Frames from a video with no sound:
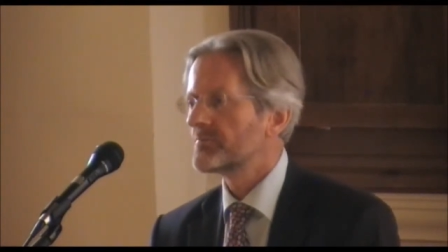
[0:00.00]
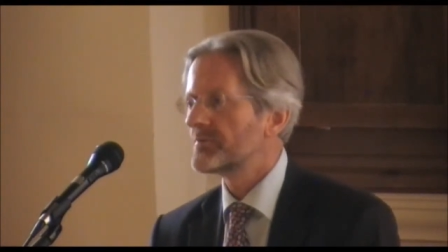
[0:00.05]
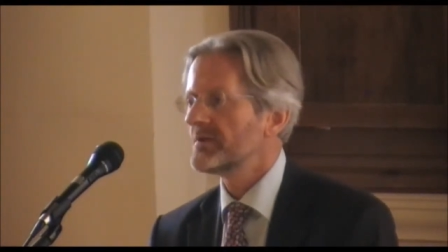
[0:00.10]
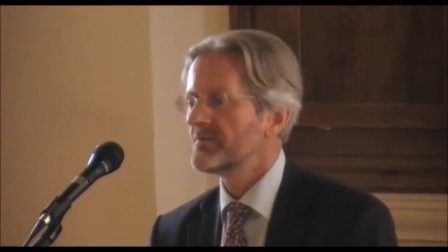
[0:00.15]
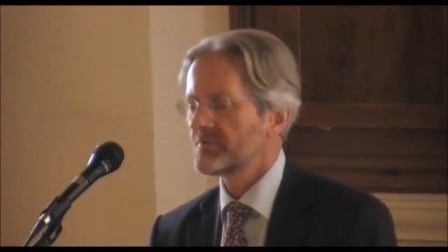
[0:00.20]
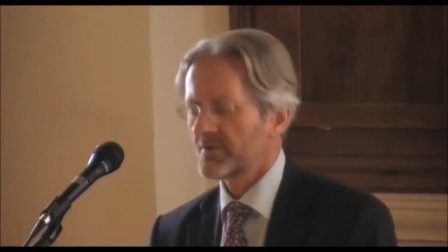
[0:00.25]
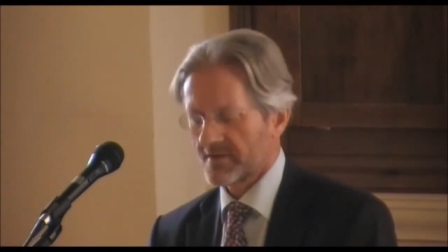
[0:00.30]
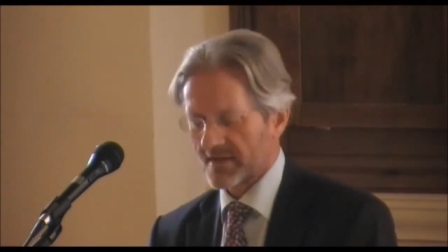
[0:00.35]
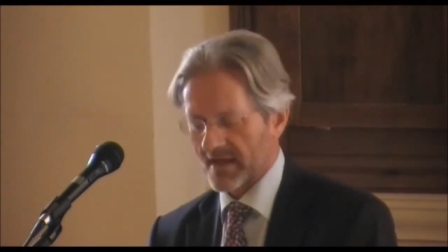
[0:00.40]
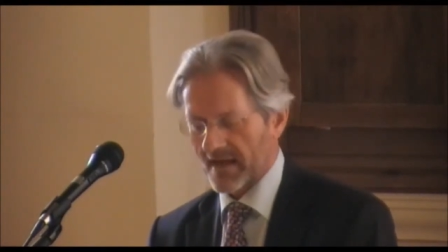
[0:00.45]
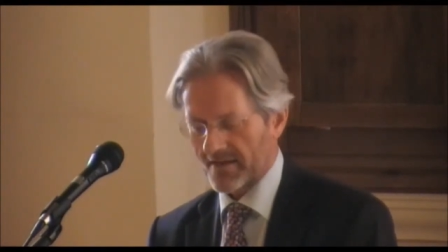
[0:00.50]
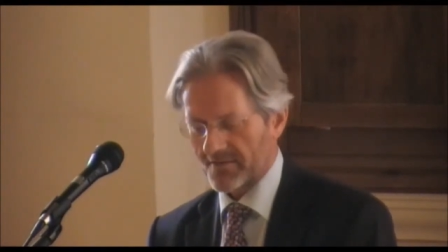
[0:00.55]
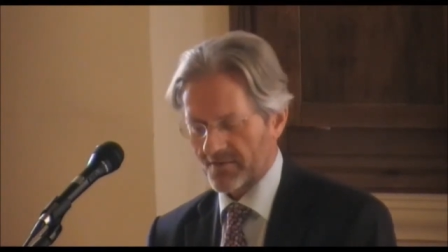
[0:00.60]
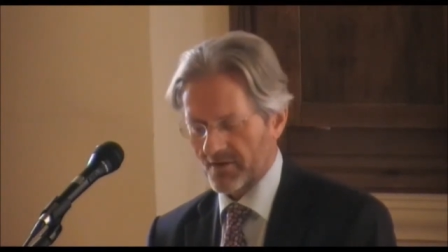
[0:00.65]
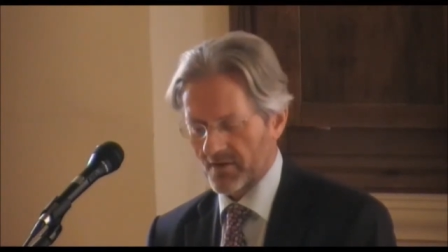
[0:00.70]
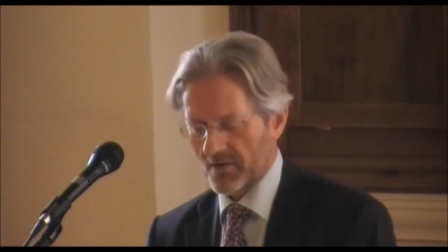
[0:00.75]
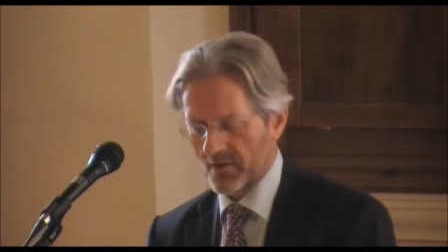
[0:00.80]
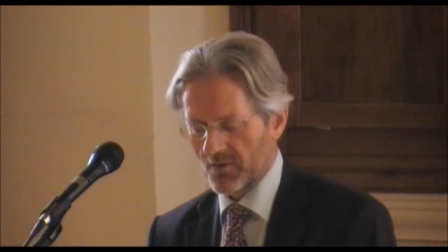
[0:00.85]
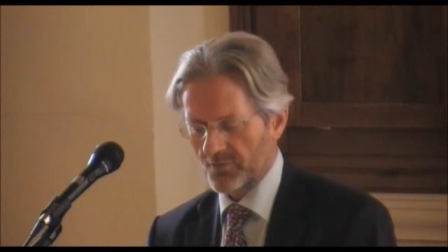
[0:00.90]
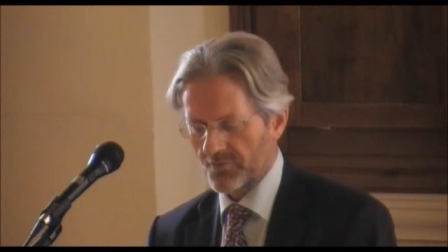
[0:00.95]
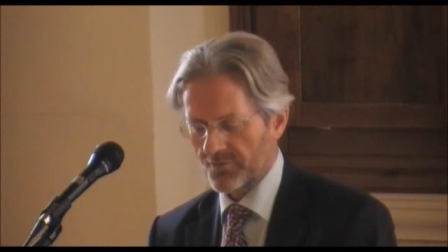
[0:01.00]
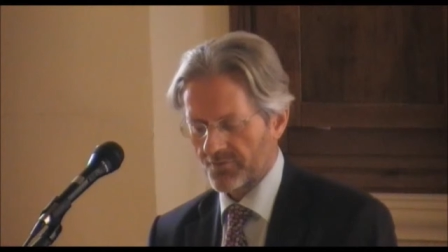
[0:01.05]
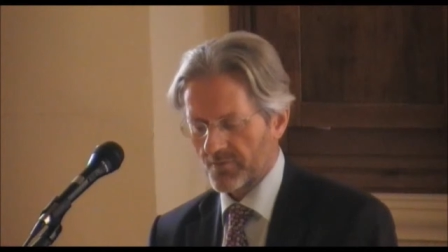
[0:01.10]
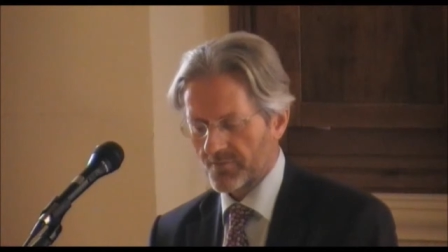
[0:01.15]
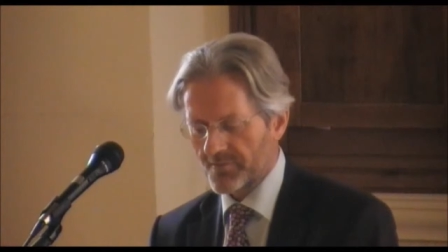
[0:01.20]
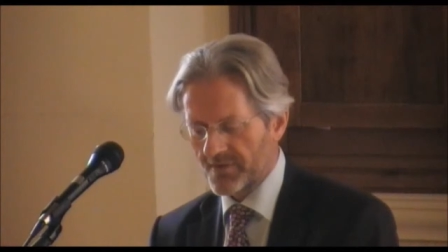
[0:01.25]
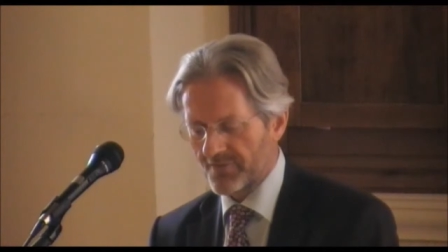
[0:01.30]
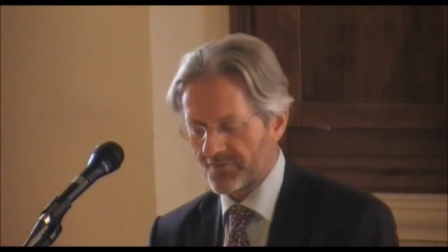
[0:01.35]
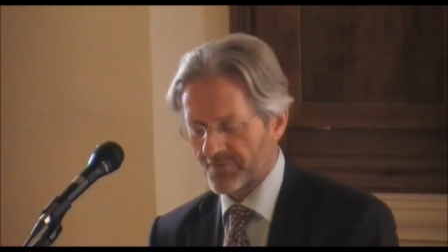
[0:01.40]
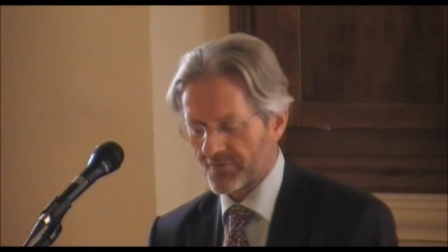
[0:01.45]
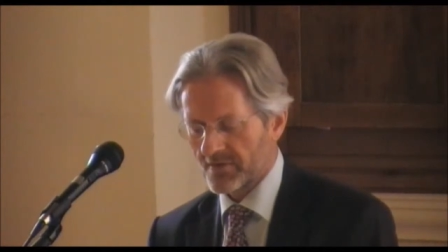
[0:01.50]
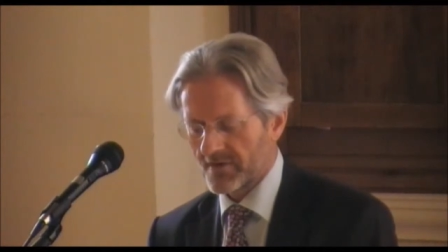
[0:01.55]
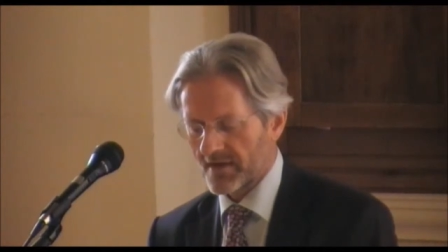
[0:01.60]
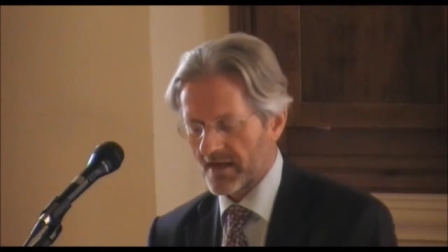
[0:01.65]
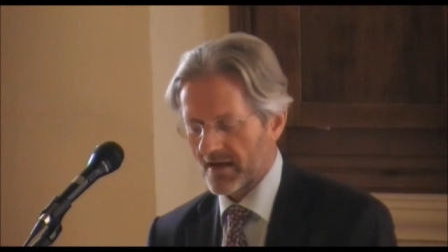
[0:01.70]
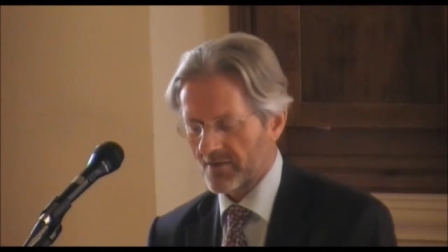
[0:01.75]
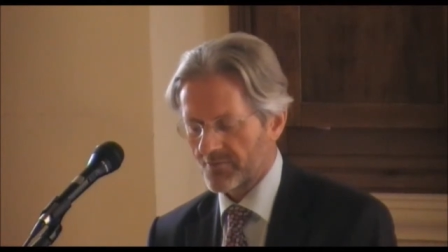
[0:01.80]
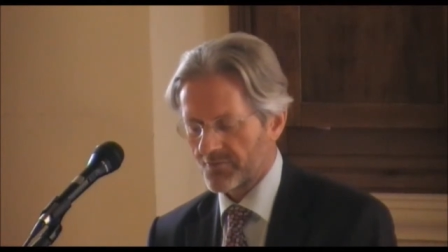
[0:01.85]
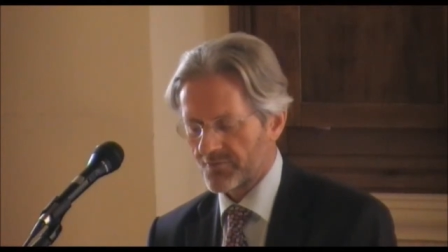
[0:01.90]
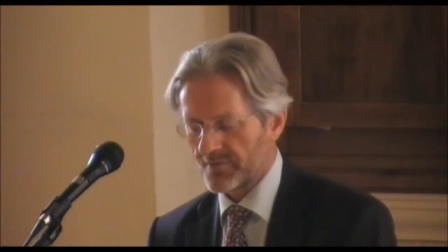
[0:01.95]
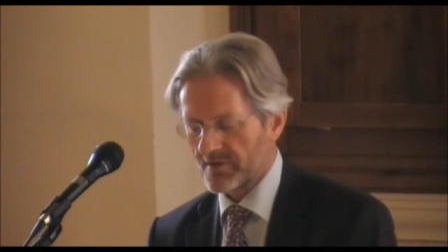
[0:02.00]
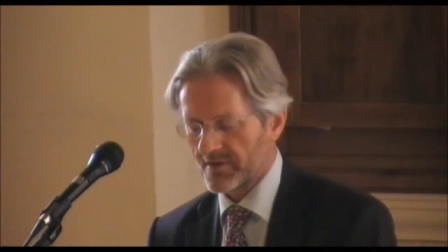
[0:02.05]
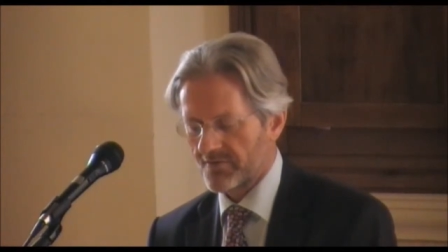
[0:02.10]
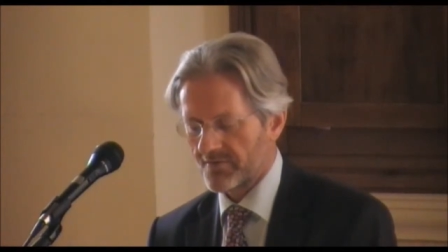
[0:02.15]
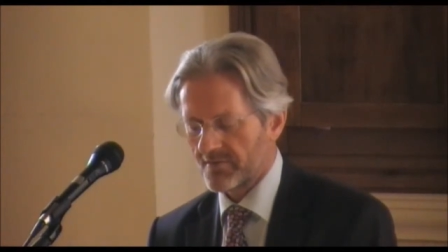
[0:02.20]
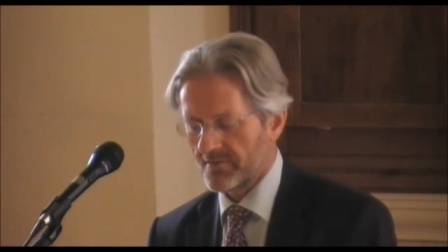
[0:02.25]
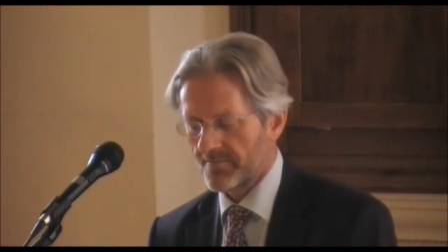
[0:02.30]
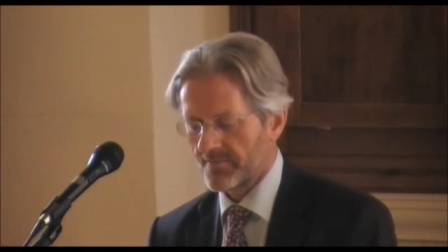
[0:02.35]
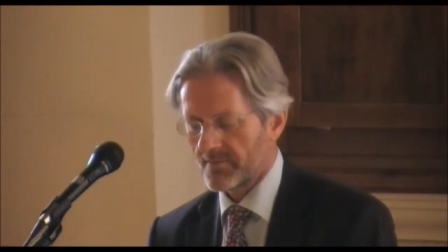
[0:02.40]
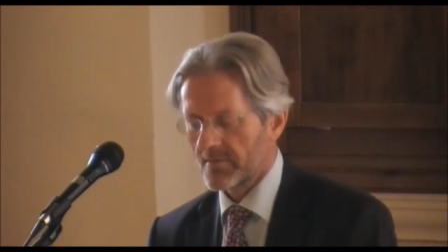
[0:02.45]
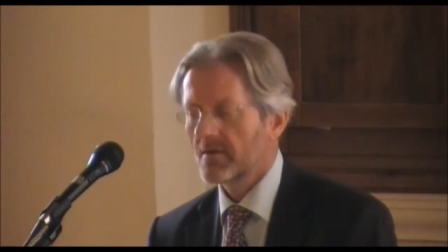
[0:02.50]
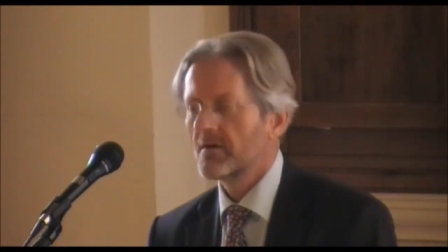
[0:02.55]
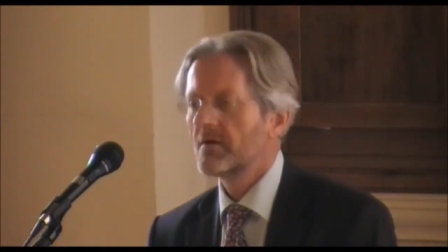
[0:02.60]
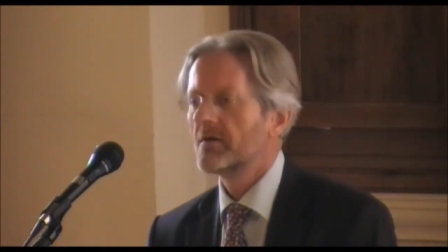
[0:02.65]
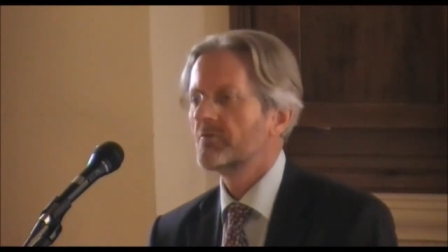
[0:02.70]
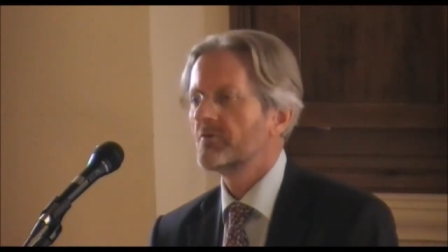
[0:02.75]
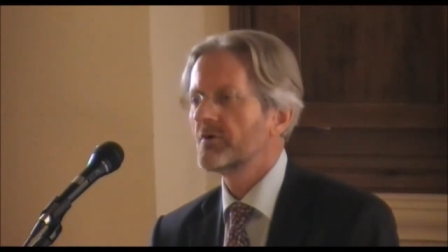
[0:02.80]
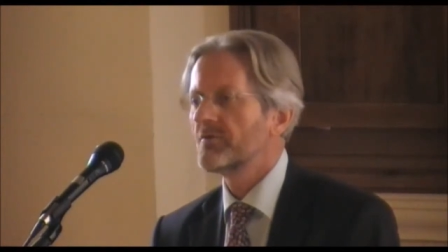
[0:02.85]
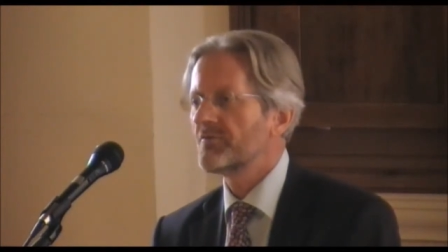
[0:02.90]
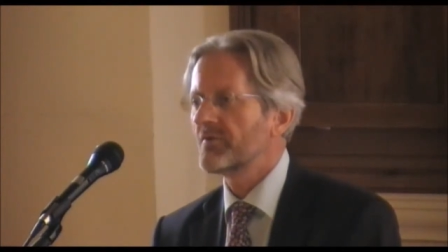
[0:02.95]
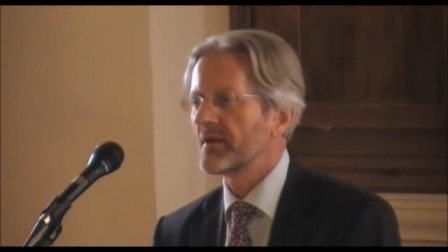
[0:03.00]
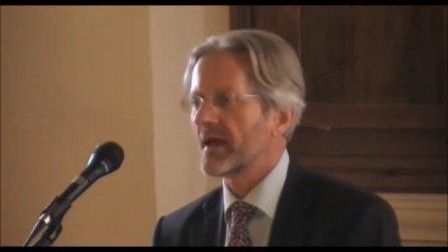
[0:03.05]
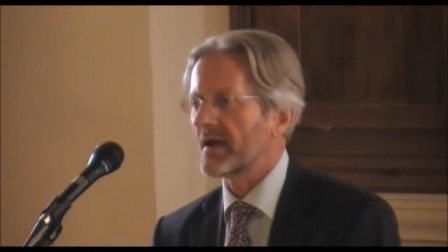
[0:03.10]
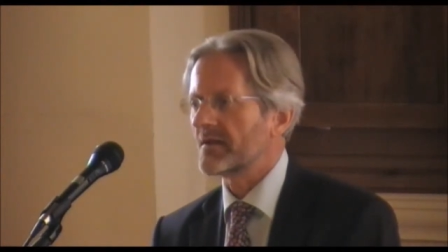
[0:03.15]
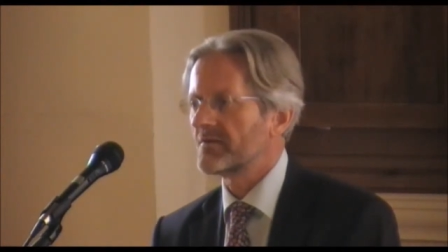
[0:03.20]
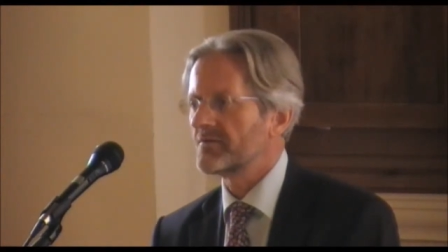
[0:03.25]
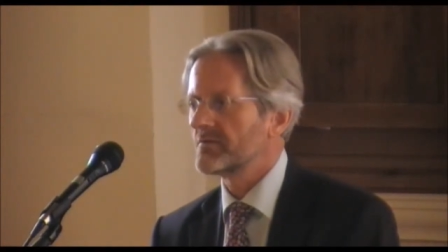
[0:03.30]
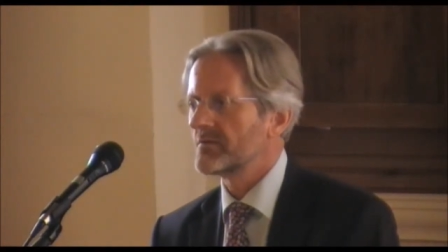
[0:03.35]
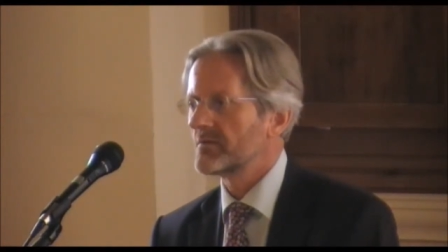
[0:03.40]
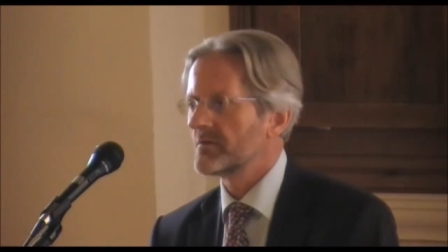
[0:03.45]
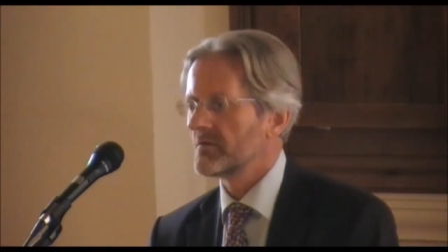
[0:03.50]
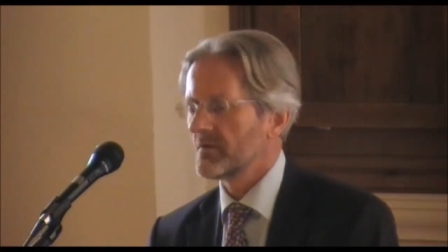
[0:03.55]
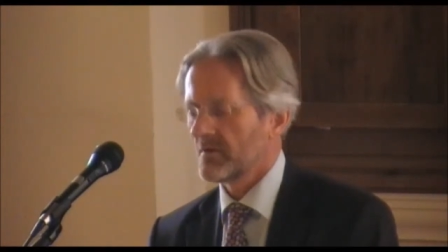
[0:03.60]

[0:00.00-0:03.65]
Printed catalogues from different countries reflect